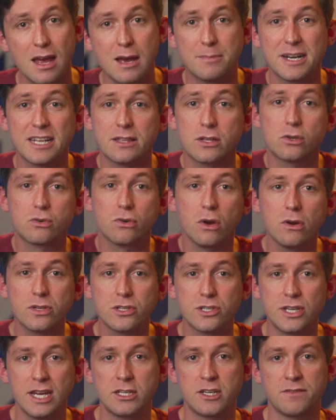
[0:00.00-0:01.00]
but at the growth
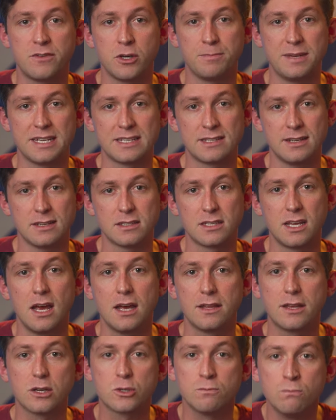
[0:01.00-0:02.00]
stage of your business,
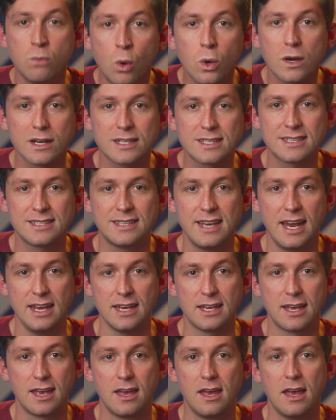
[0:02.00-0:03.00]
there's more at
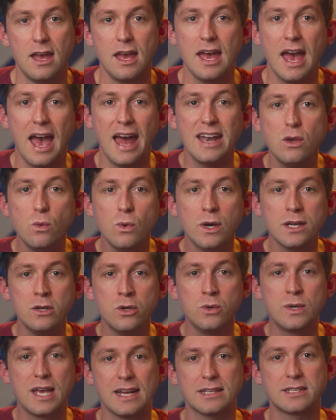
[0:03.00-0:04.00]
stake. Anyone
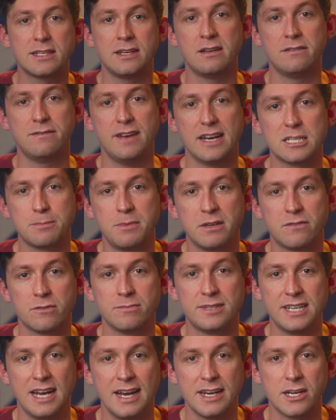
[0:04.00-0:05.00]
who gets an investment from
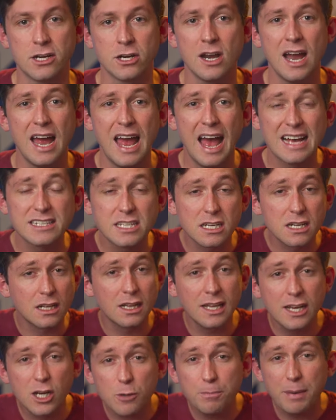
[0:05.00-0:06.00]
Tiger has a
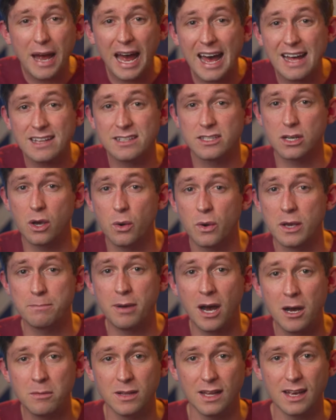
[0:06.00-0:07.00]
clear path to going
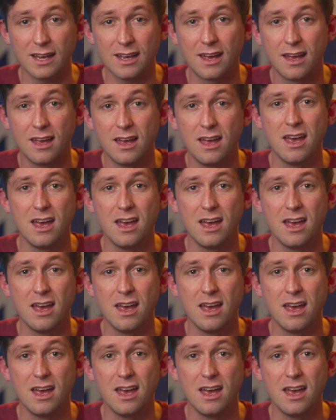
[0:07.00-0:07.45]
public,